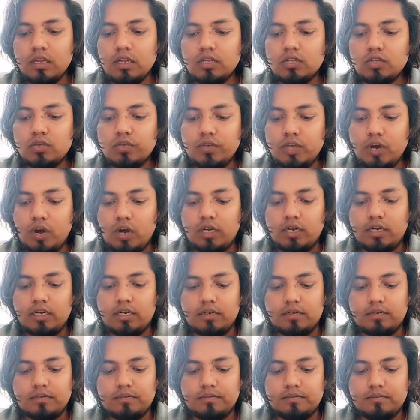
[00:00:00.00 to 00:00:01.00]
So we got
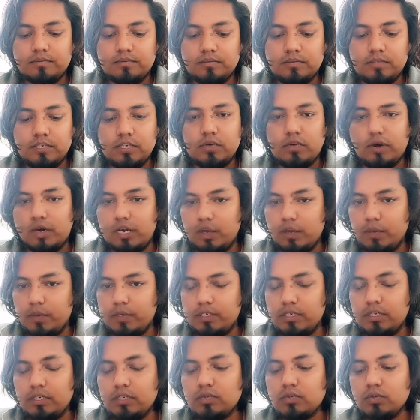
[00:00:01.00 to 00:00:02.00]
it, required
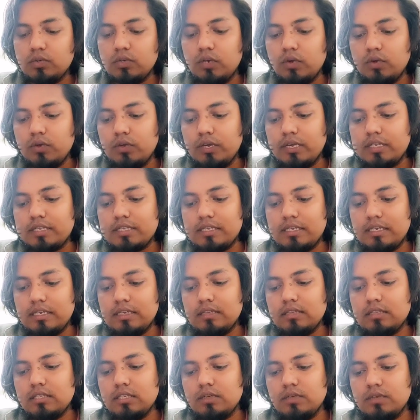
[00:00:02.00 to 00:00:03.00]
equation. So now you can see
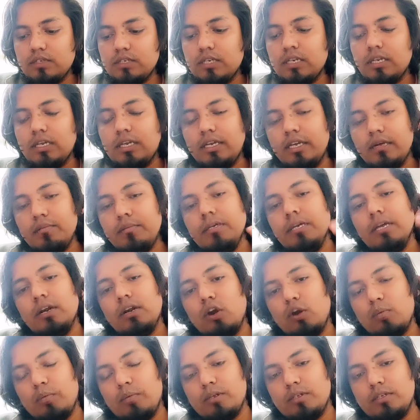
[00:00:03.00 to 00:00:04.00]
in this equation, A and B are
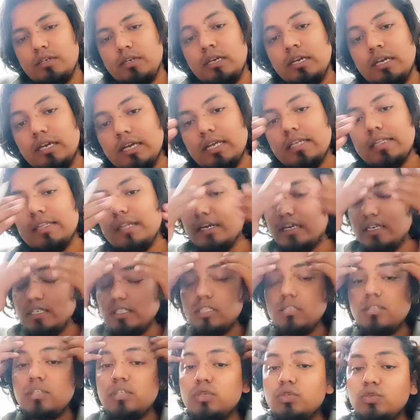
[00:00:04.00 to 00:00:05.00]
not present. That
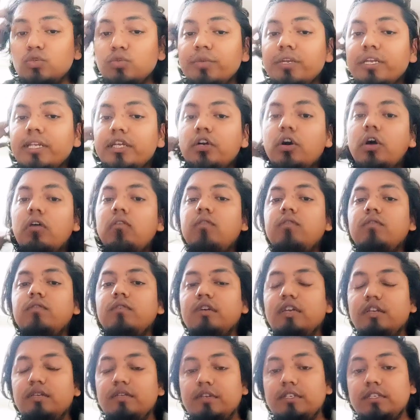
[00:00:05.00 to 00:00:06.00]
is the true meaning of
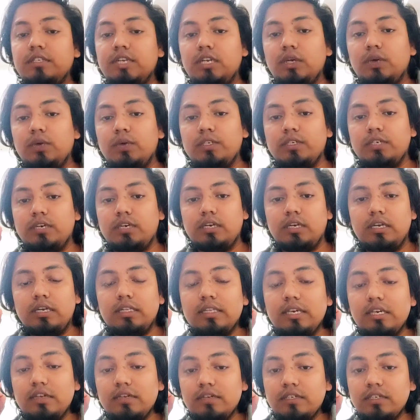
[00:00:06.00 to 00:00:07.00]
differential equation.
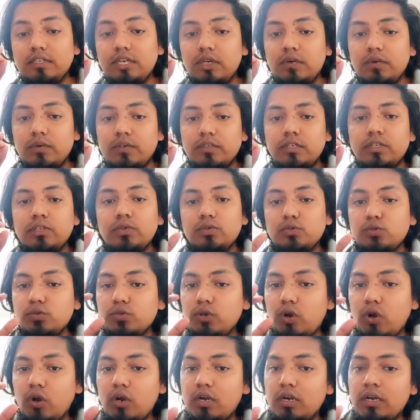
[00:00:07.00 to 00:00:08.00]
In the differential equation, you
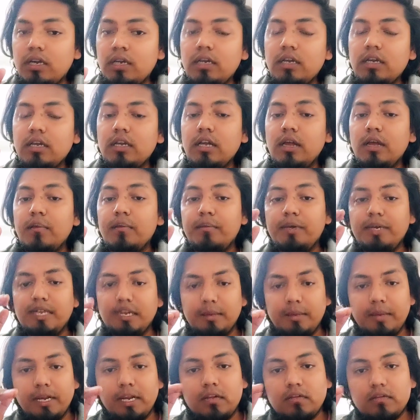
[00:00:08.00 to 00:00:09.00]
should not be
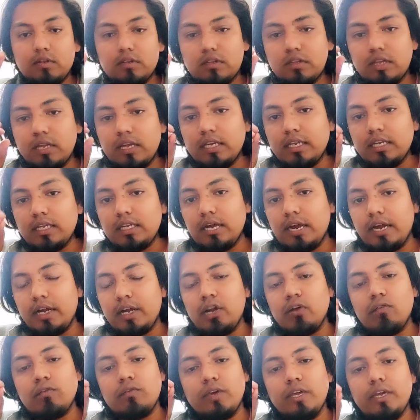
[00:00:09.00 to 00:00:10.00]
remaining with any
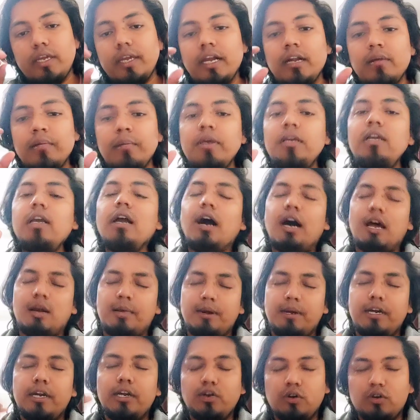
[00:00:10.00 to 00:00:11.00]
kind of A and B
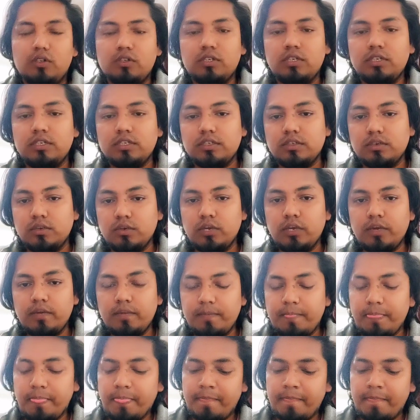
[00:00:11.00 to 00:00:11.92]
arbitrary constants. Okay.